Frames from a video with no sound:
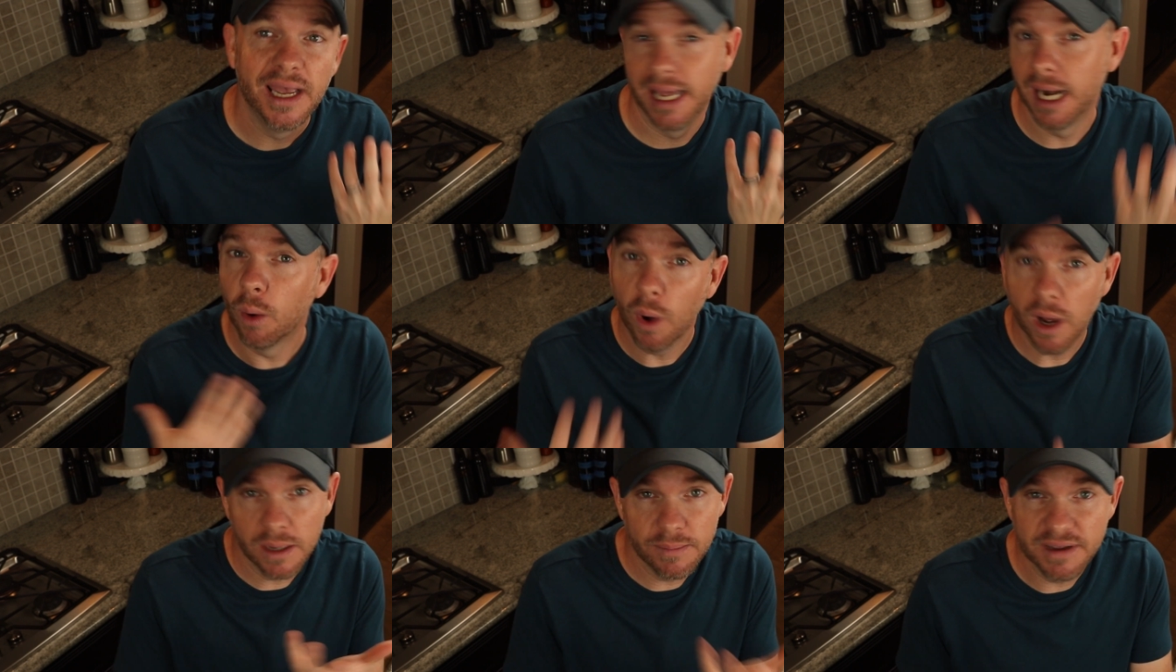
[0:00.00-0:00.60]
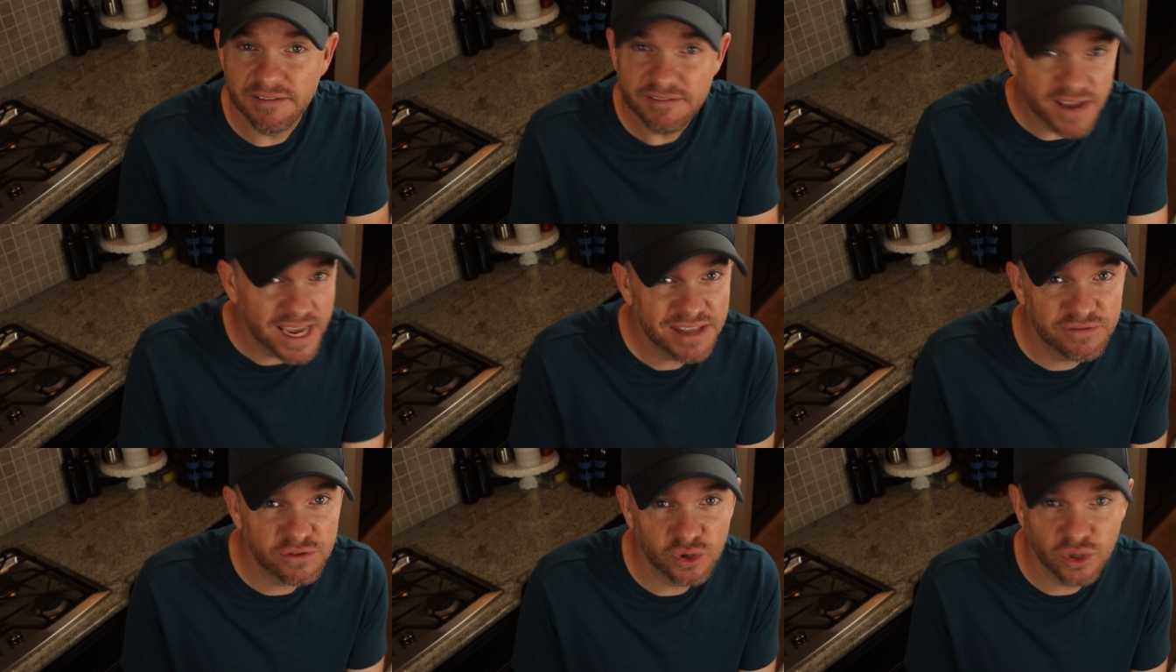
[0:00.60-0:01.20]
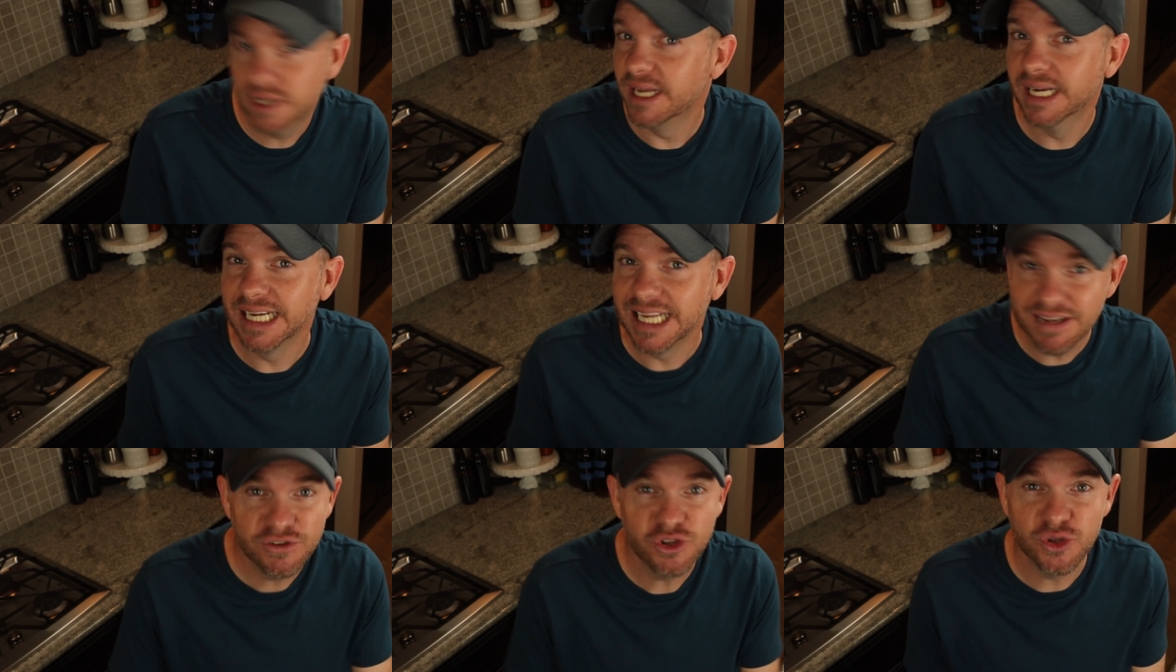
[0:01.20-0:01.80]
and I want to be faithful
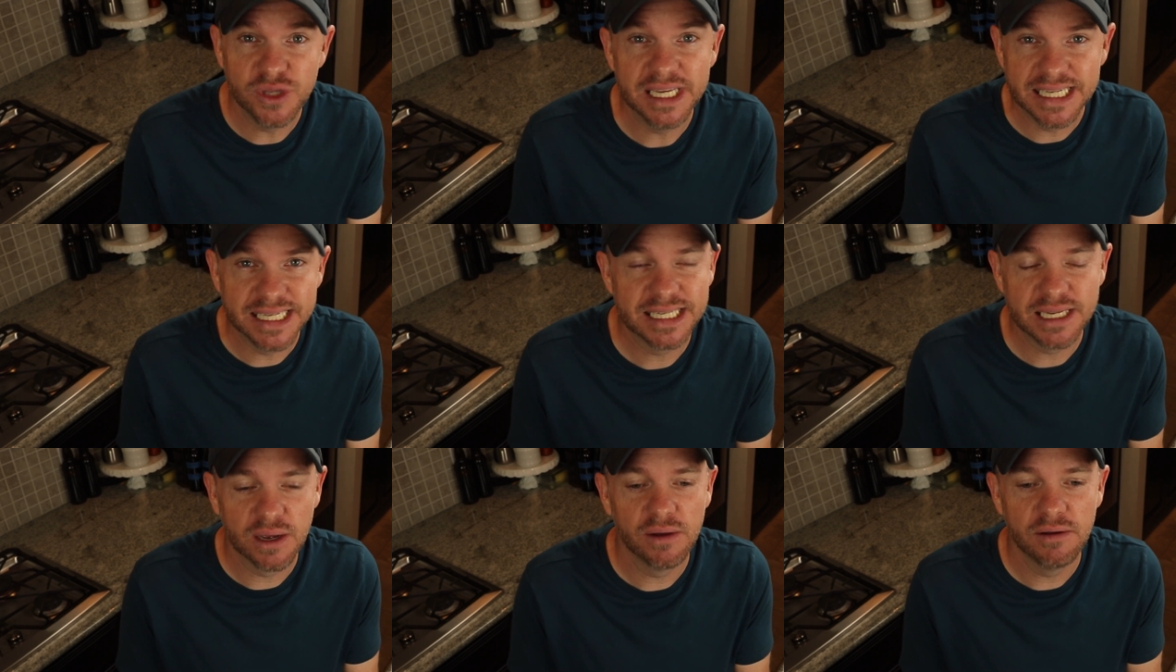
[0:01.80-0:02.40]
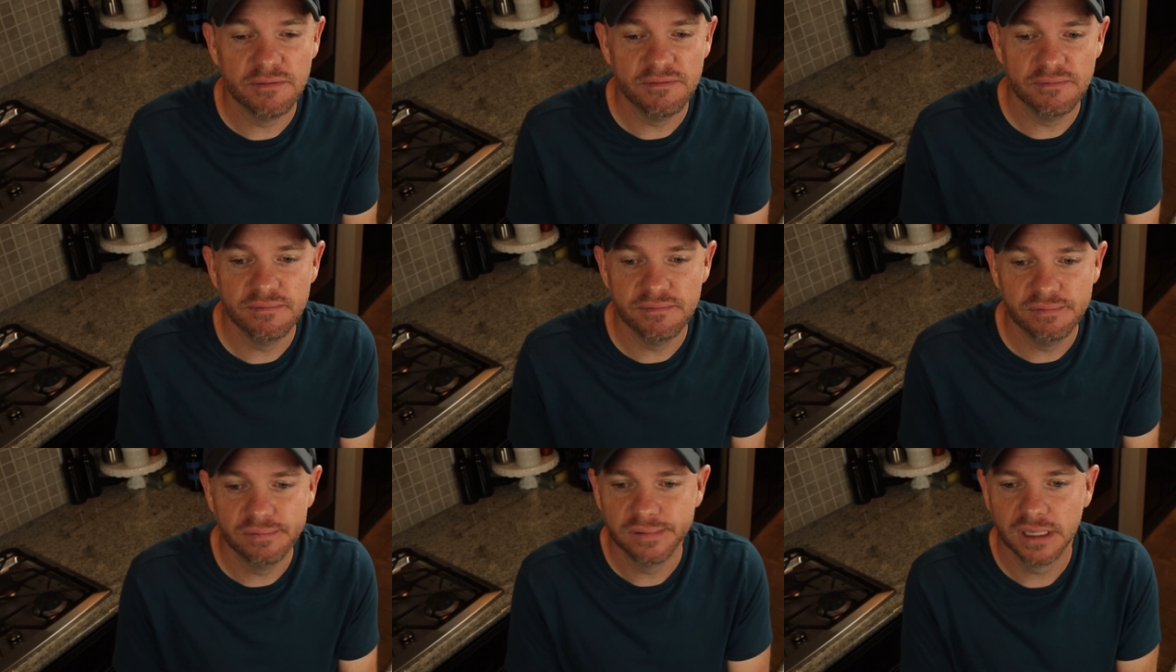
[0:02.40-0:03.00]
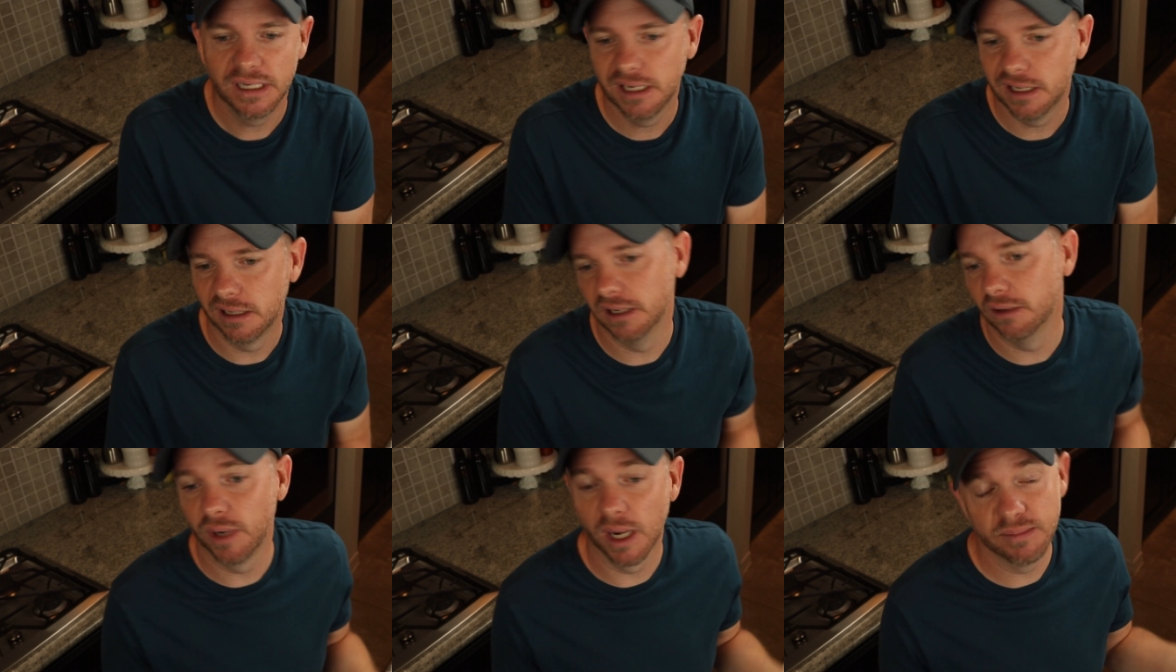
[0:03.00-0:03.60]
and give you these. I
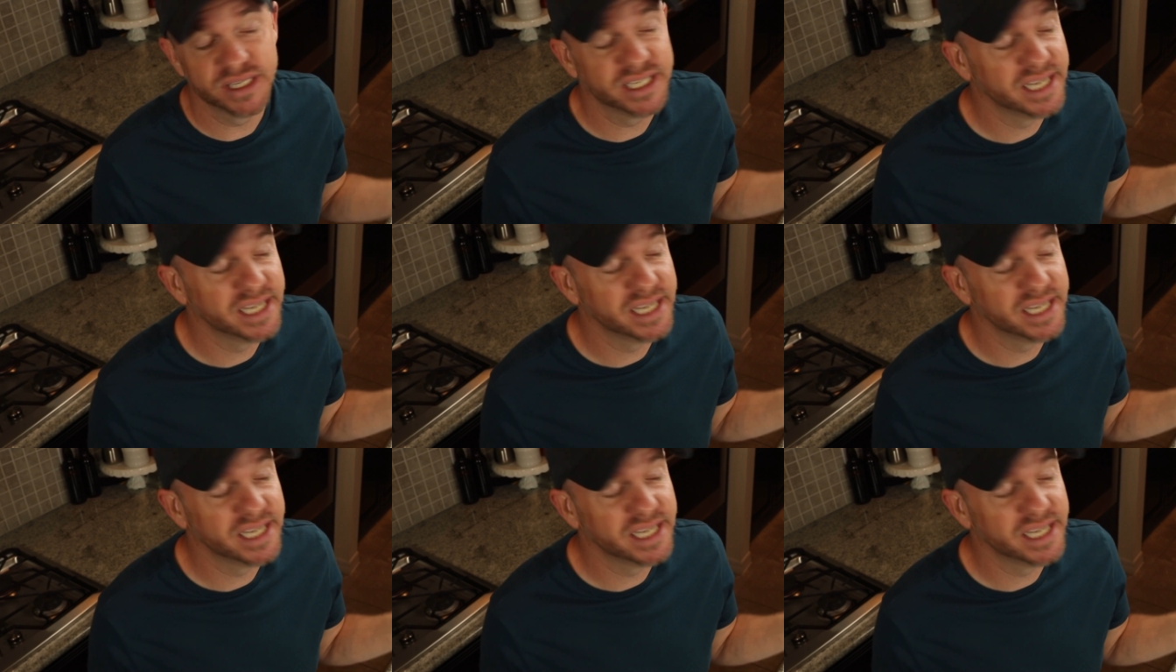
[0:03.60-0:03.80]
don't know what I'm